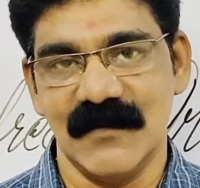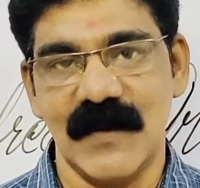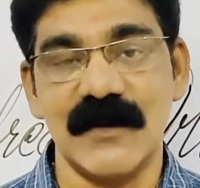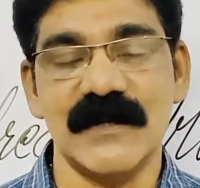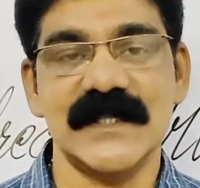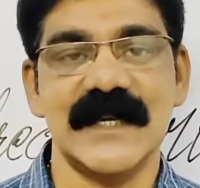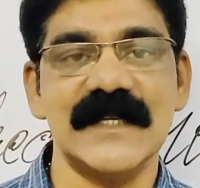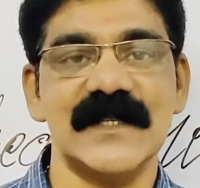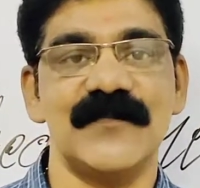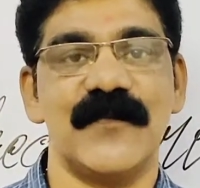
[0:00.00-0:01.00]
What was the
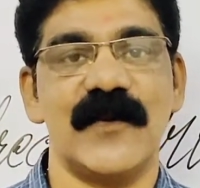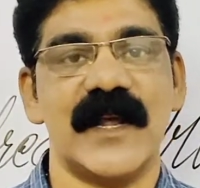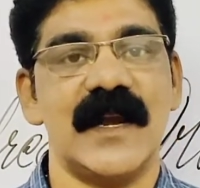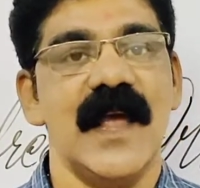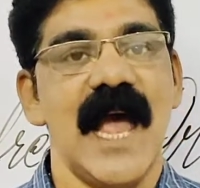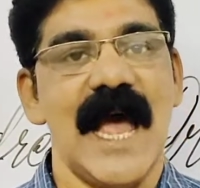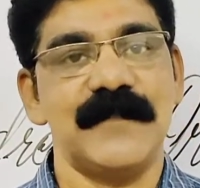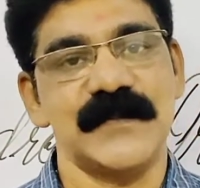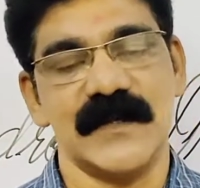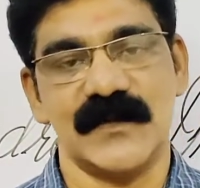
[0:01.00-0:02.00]
reason for her
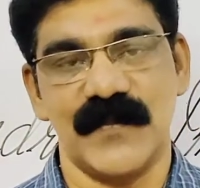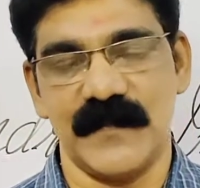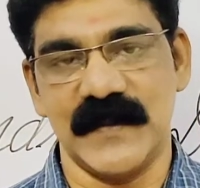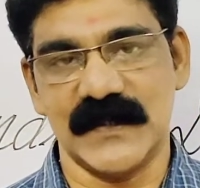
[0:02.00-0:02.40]
absence from